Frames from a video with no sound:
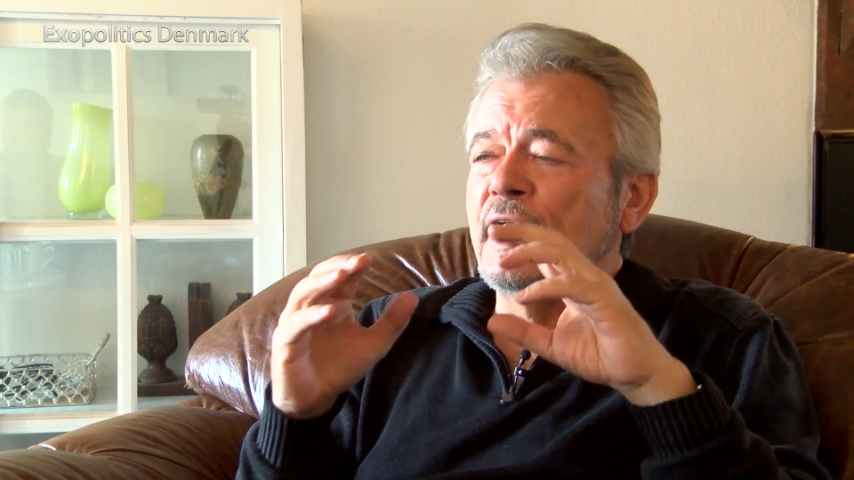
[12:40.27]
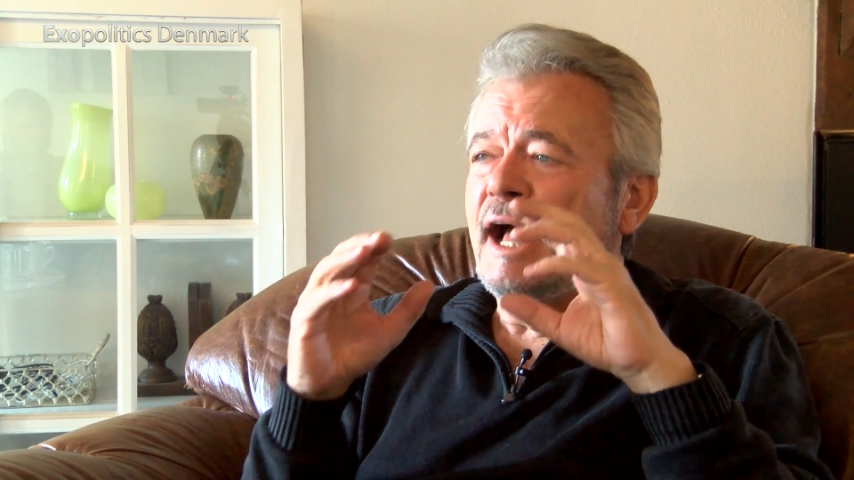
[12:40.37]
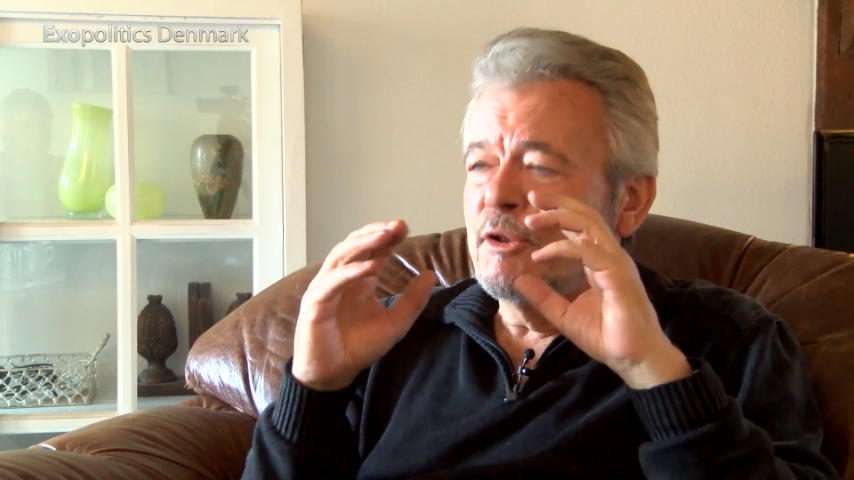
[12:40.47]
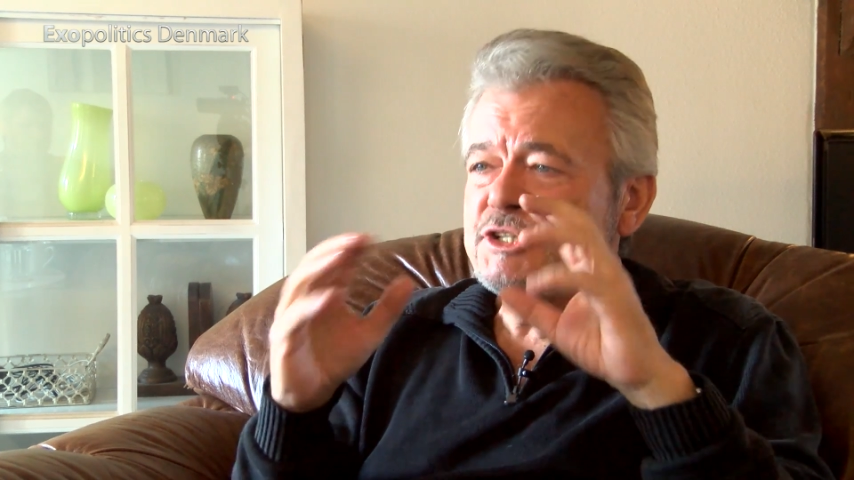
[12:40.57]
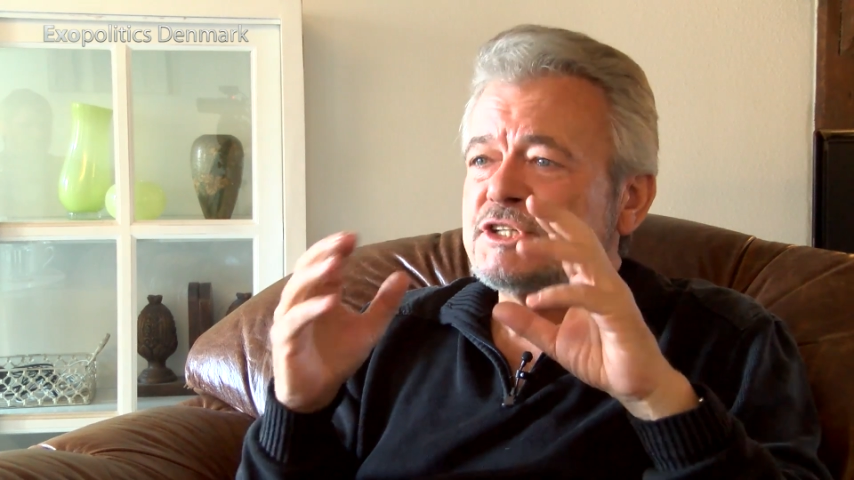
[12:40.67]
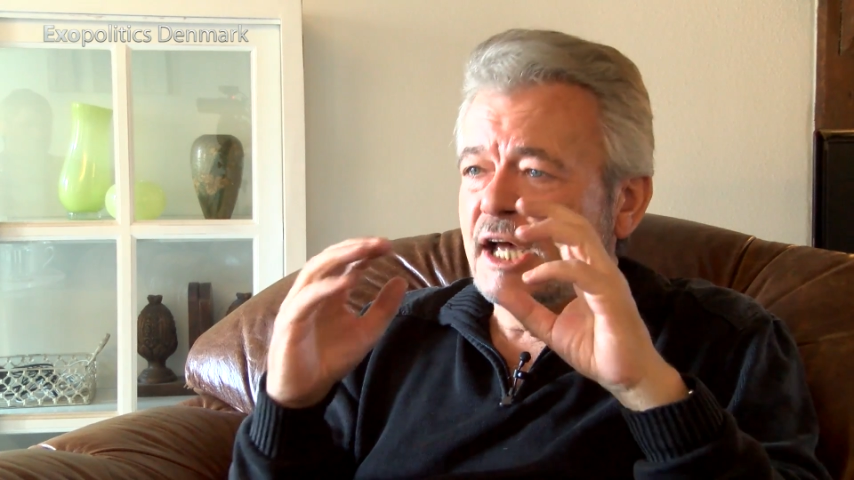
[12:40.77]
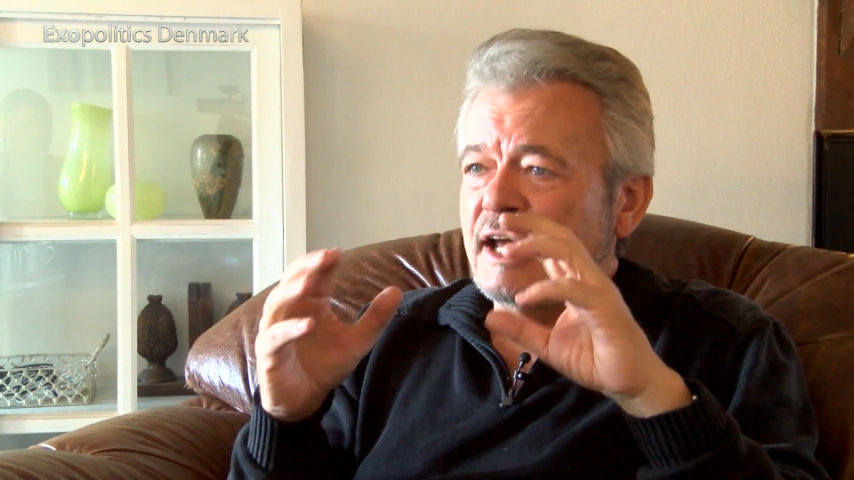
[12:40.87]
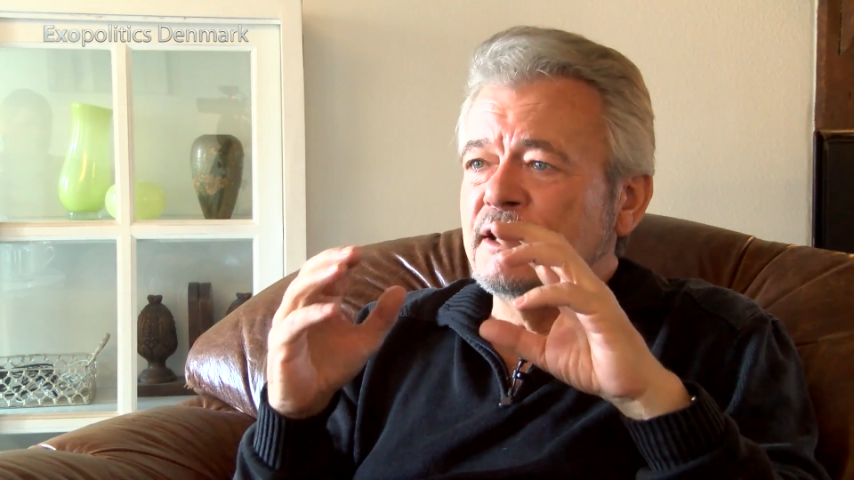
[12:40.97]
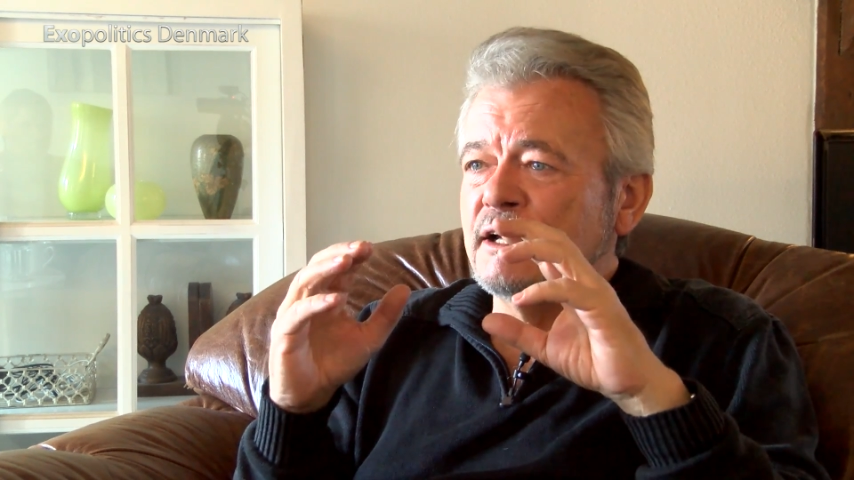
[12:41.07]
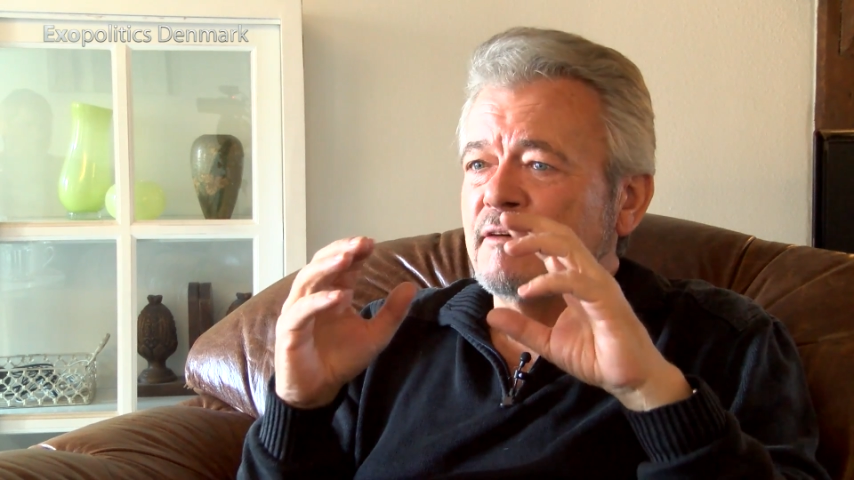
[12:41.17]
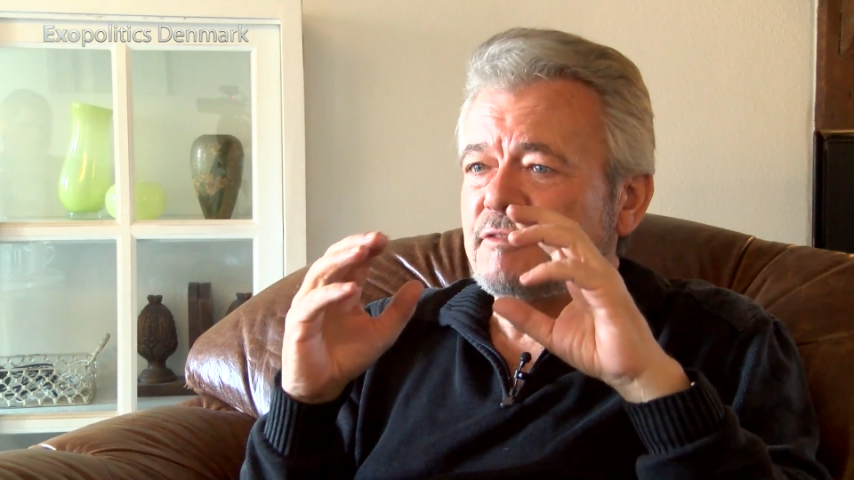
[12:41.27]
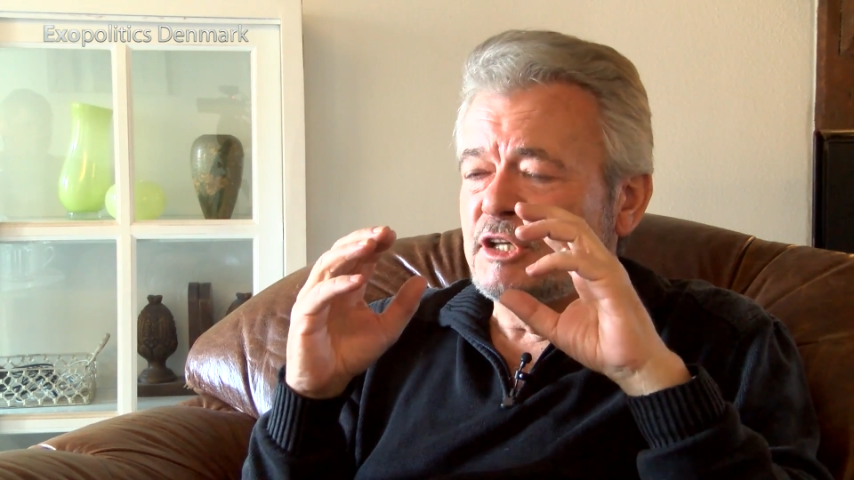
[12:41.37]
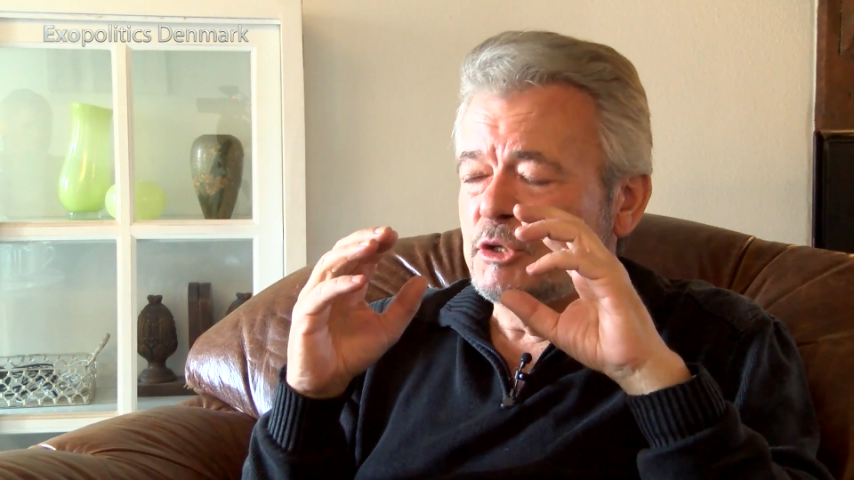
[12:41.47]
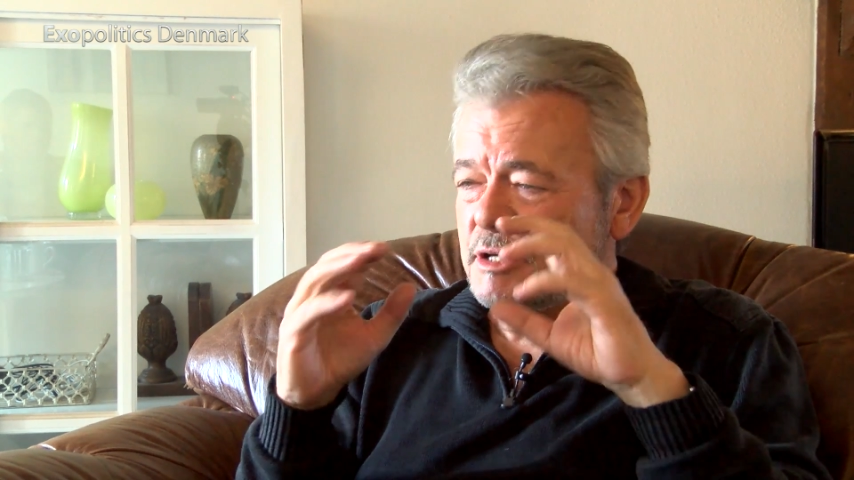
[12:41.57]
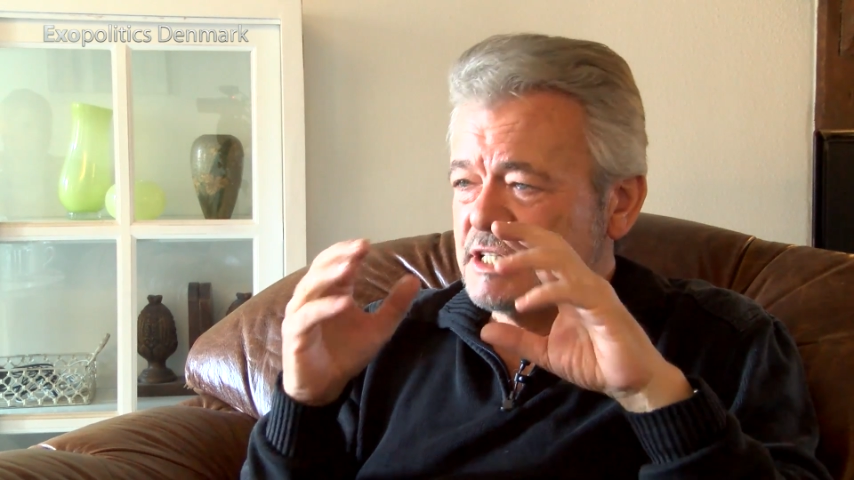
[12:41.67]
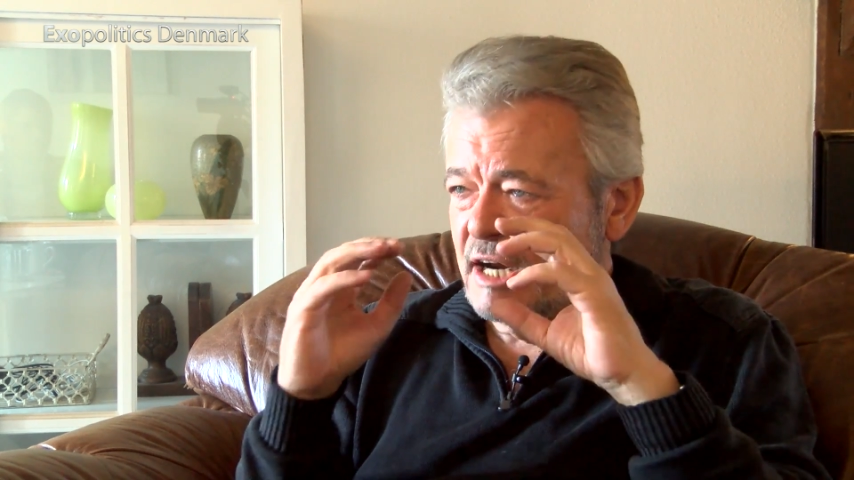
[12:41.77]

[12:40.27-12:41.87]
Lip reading: outside of the U.S.